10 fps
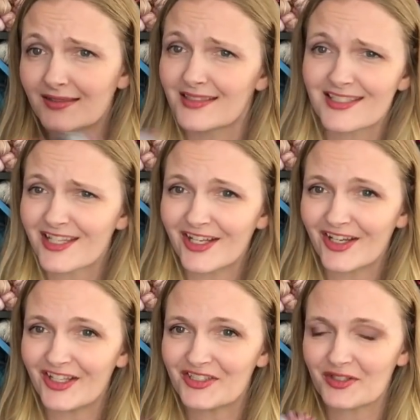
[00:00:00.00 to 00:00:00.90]
It's kind of
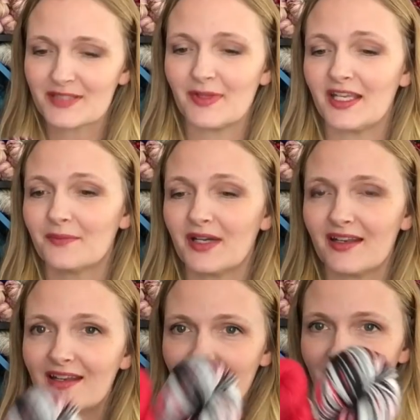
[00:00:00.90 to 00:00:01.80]
hard to explain, but
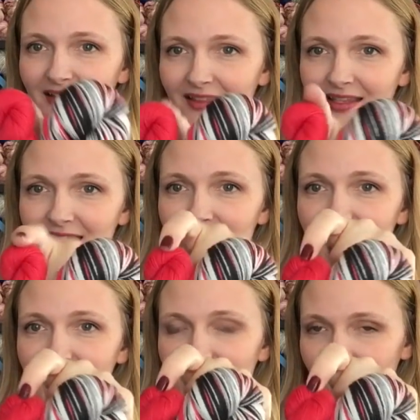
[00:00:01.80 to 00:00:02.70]
this
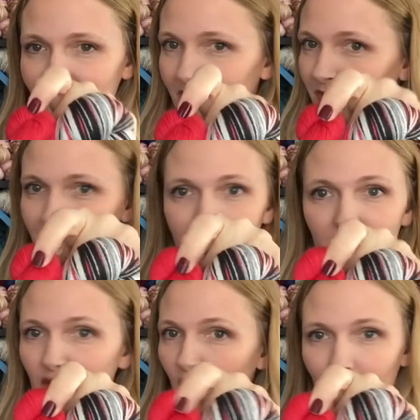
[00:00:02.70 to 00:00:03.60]
is
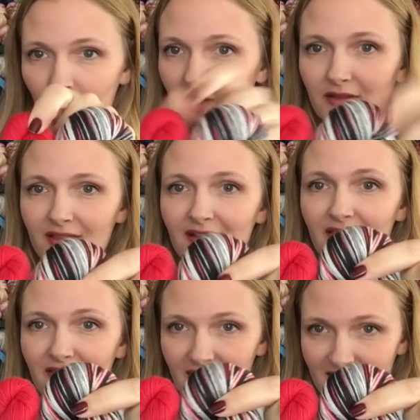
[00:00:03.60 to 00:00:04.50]
normal.
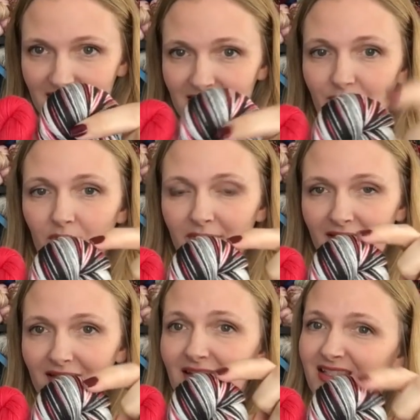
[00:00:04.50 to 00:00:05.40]
This will
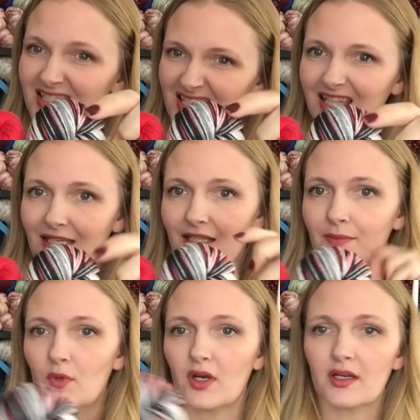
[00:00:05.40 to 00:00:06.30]
be slightly
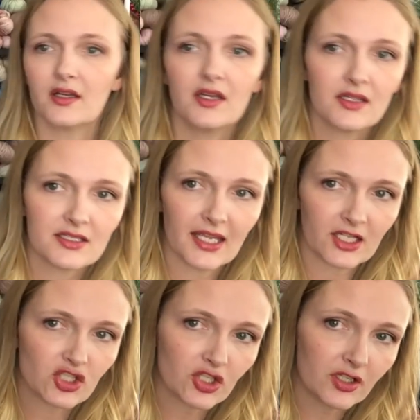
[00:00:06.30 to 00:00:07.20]
more
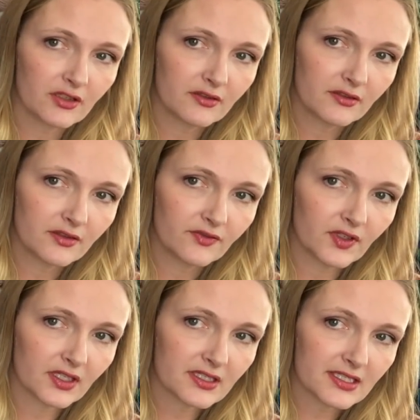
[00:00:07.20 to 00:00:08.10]
textured, if you
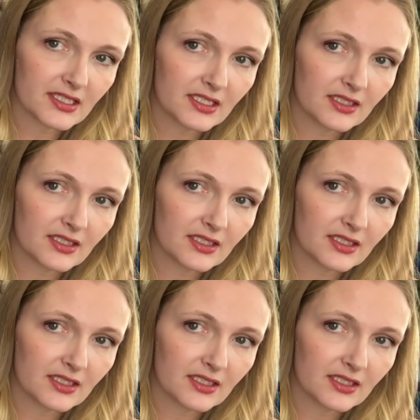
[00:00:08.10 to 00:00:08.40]
can see.